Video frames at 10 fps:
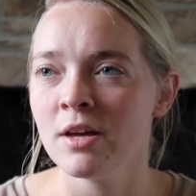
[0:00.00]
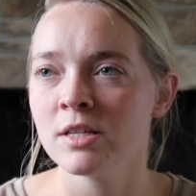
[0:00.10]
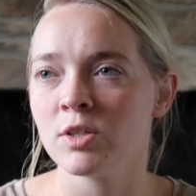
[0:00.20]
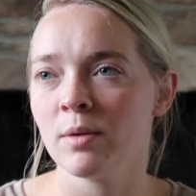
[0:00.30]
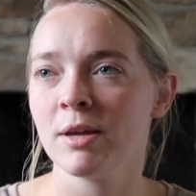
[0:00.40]

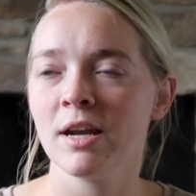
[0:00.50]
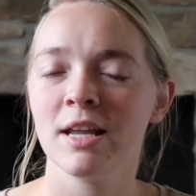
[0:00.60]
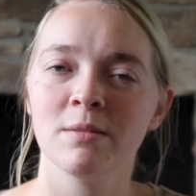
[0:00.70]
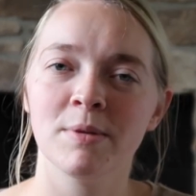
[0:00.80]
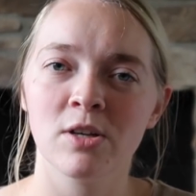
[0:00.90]
So I'm going to
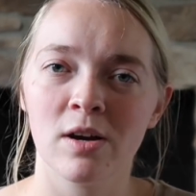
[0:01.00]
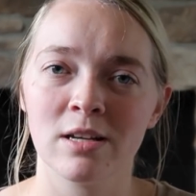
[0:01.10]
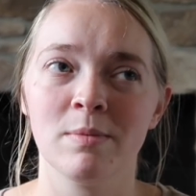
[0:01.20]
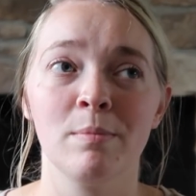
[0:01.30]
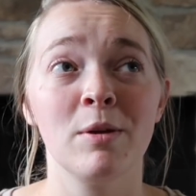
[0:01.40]
need to be talking
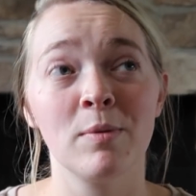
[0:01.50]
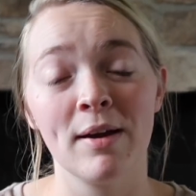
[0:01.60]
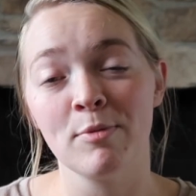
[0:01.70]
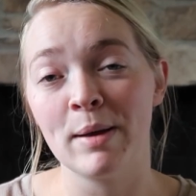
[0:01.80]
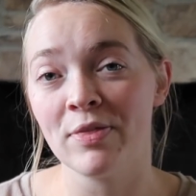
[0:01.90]
to my
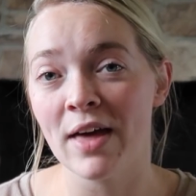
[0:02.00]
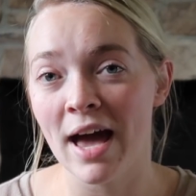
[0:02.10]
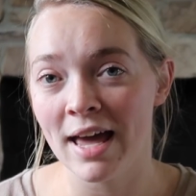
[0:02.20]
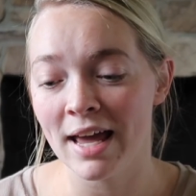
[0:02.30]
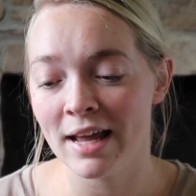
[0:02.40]
midwife about
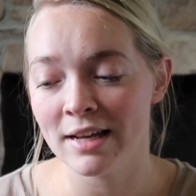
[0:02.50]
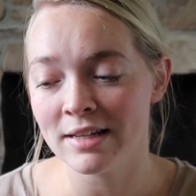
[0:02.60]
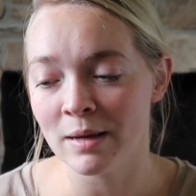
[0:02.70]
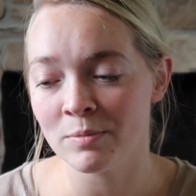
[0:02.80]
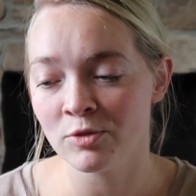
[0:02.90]
that and
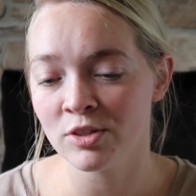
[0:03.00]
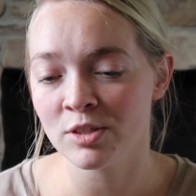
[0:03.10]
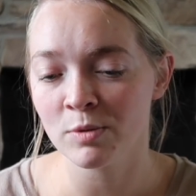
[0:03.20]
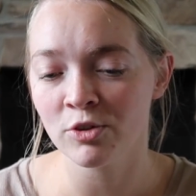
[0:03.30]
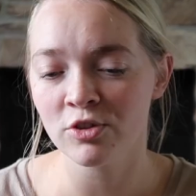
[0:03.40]
I'm
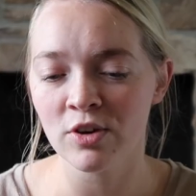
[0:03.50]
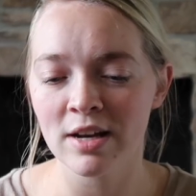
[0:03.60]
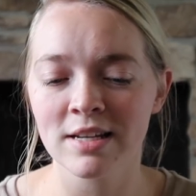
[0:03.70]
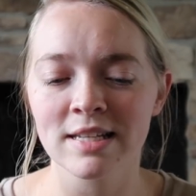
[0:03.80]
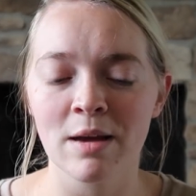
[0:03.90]
just, we're just
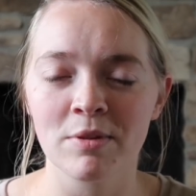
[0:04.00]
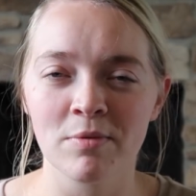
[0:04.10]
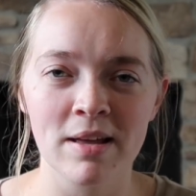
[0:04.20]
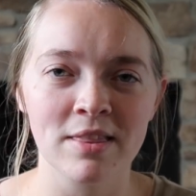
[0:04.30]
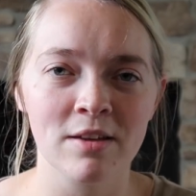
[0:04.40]
trying to decide what the
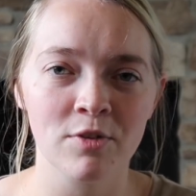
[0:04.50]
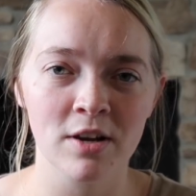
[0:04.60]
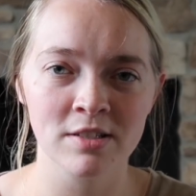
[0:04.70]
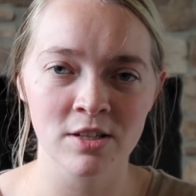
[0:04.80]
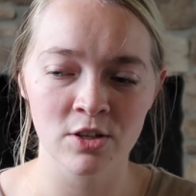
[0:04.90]
right thing for
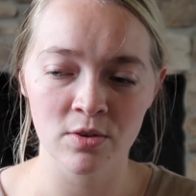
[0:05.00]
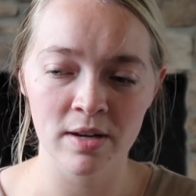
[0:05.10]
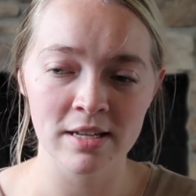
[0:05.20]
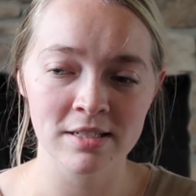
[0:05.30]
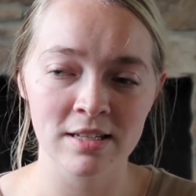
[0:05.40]
us to do
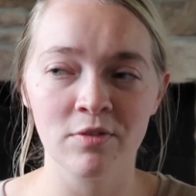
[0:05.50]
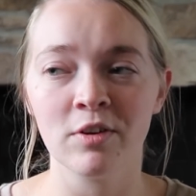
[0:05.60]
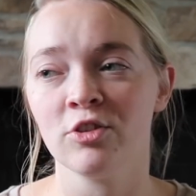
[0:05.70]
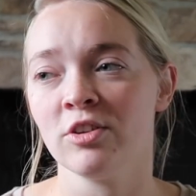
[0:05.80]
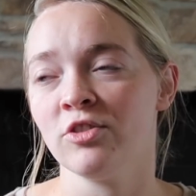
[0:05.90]
is if
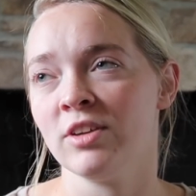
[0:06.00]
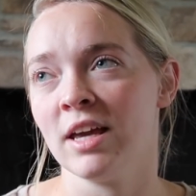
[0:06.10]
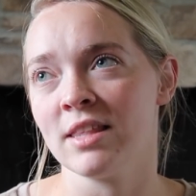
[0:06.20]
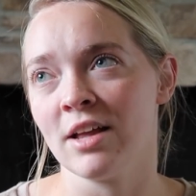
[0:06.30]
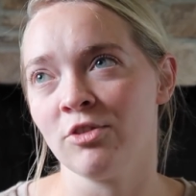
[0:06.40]
we should
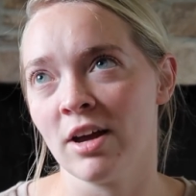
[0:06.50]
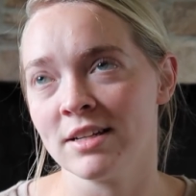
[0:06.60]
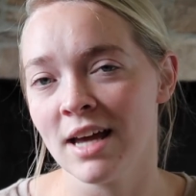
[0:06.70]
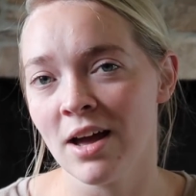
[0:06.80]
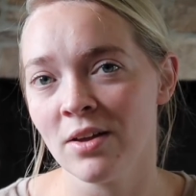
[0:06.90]
get that
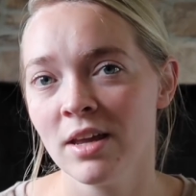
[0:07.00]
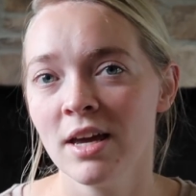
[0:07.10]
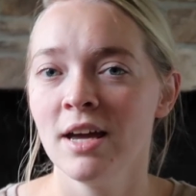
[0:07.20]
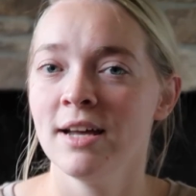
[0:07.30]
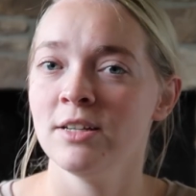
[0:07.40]
checked out,
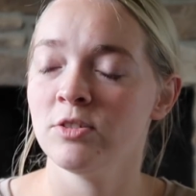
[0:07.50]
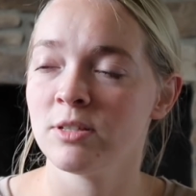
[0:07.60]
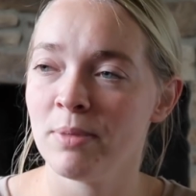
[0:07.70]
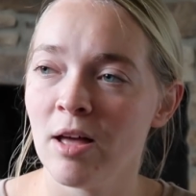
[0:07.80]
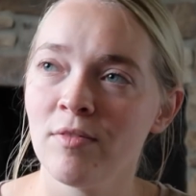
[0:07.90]
do
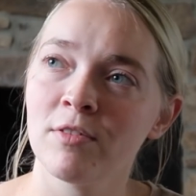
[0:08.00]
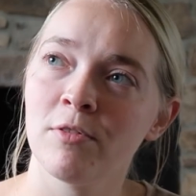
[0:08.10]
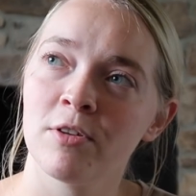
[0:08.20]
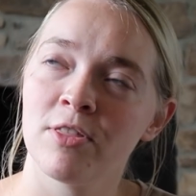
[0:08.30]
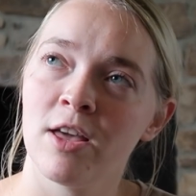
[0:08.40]
some pelvic
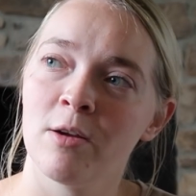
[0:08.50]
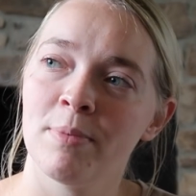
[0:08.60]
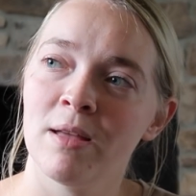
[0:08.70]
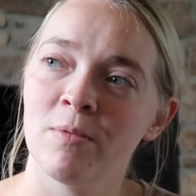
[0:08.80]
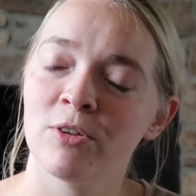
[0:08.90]
floor
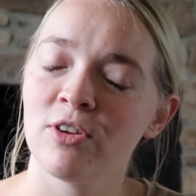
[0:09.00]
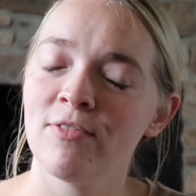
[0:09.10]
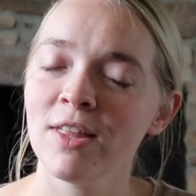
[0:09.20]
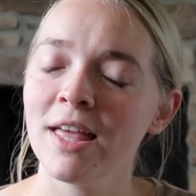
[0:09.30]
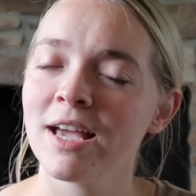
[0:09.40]
therapy, which I
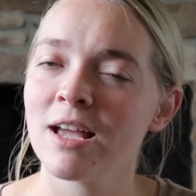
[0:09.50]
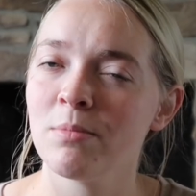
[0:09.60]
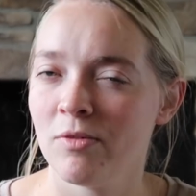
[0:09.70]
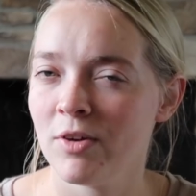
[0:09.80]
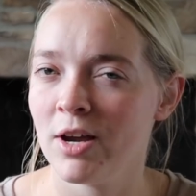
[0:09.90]
feel like it
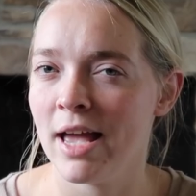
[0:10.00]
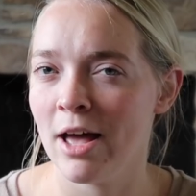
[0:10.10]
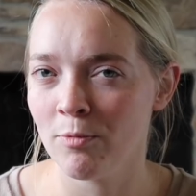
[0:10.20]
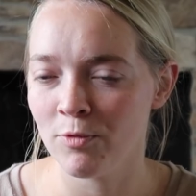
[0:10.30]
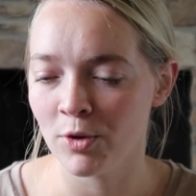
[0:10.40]
could be very
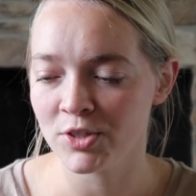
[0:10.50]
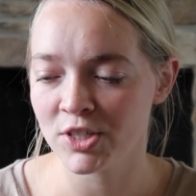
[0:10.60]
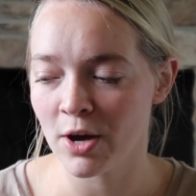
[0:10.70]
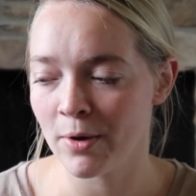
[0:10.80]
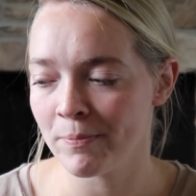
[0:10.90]
helpful.
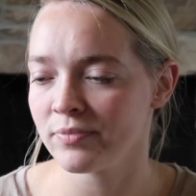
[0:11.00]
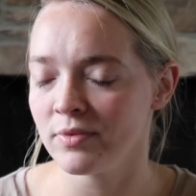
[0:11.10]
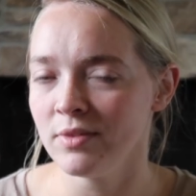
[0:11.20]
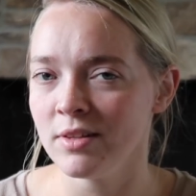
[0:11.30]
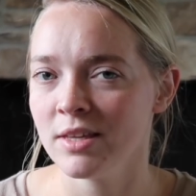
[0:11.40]
So
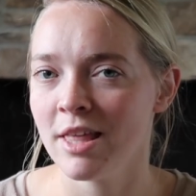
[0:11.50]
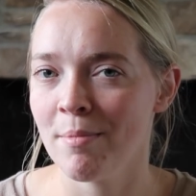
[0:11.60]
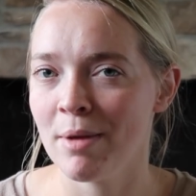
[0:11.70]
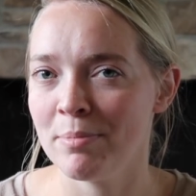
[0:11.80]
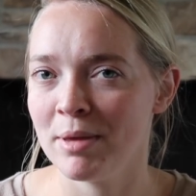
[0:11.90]

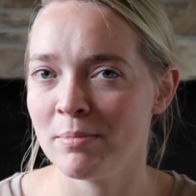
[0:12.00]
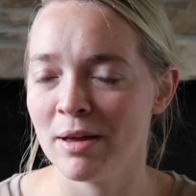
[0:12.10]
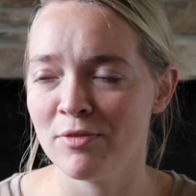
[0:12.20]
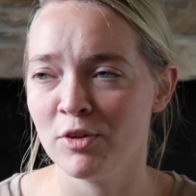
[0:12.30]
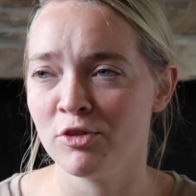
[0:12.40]
that might be in
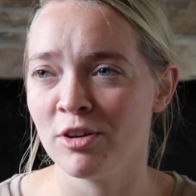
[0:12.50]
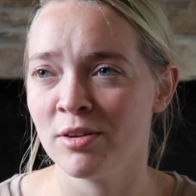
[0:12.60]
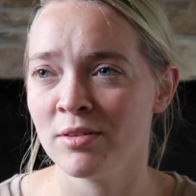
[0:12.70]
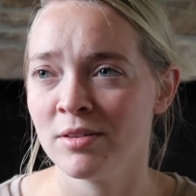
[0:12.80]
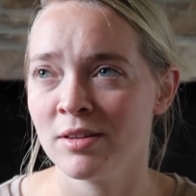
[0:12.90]
my
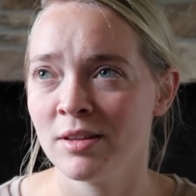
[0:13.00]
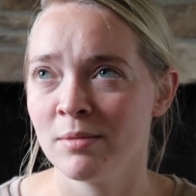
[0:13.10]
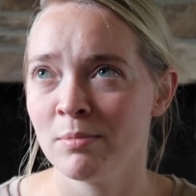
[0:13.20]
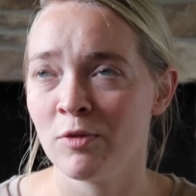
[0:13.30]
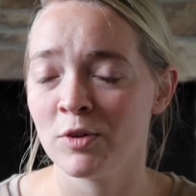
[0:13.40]
future
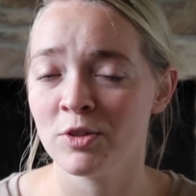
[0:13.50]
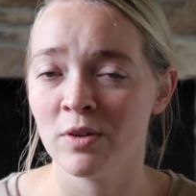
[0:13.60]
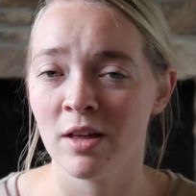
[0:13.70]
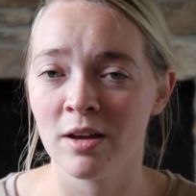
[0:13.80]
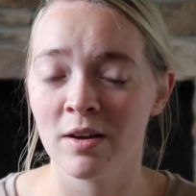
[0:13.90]
before
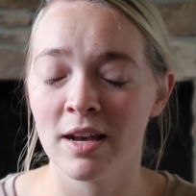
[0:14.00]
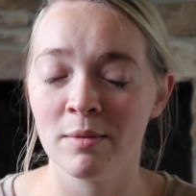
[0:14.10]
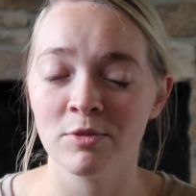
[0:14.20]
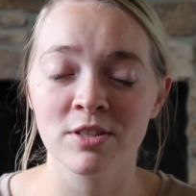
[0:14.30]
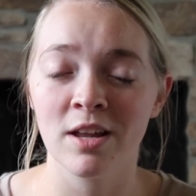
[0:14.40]
too long and
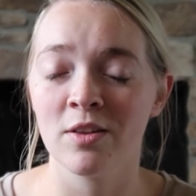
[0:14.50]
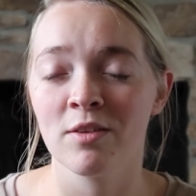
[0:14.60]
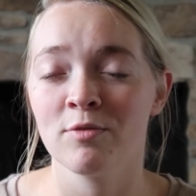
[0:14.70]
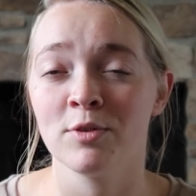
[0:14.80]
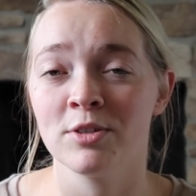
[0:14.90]
I'm just not
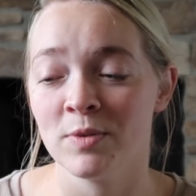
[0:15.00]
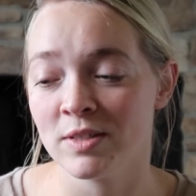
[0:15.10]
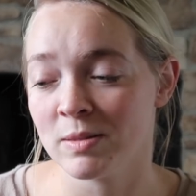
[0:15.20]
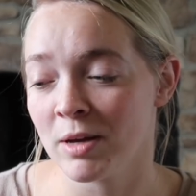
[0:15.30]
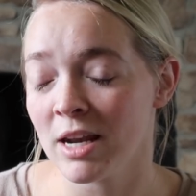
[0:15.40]
looking forward to
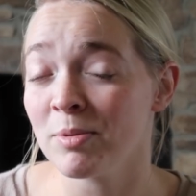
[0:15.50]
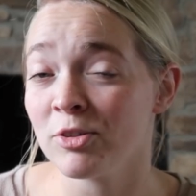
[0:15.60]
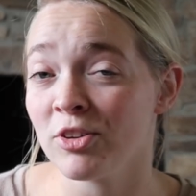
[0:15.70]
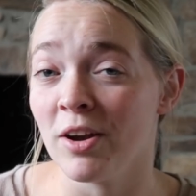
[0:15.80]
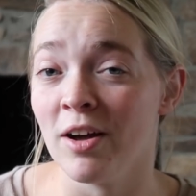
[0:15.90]
it. So I'm kind of
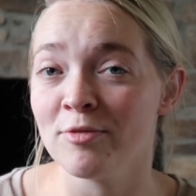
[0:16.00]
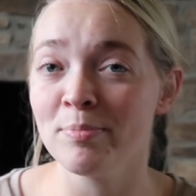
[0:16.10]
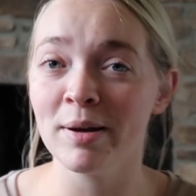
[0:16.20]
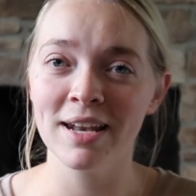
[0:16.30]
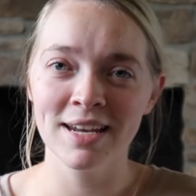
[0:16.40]
pushing it off,
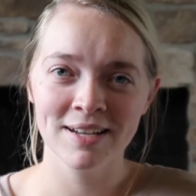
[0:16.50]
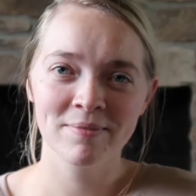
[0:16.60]
but...